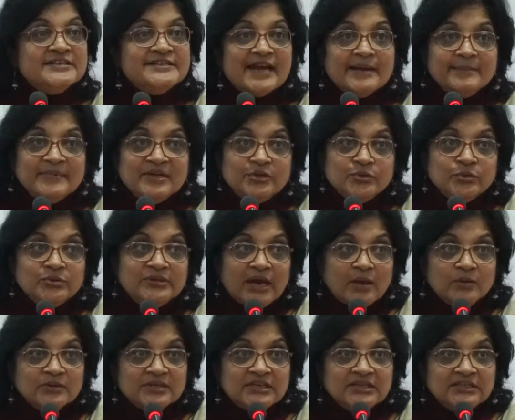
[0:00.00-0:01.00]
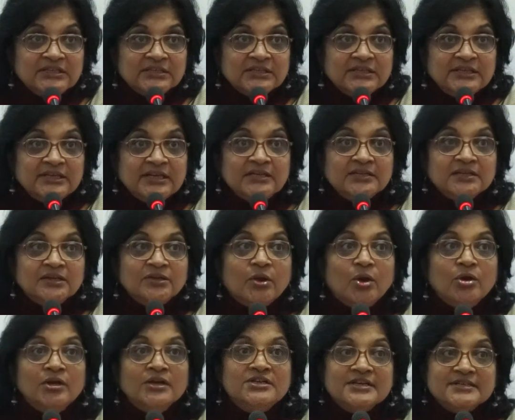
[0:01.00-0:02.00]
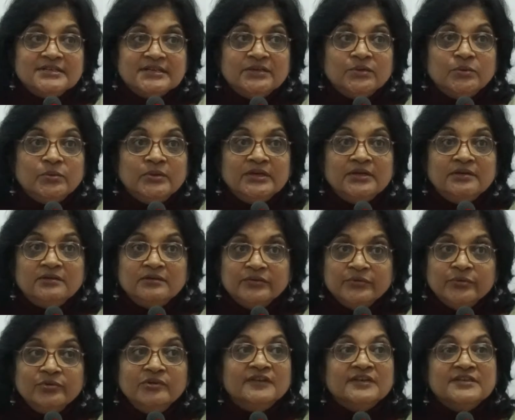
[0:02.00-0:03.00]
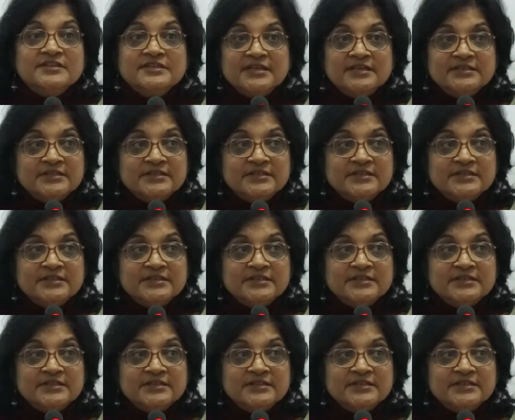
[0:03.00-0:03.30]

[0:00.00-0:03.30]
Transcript: For the first time in 2013, the college as a unit,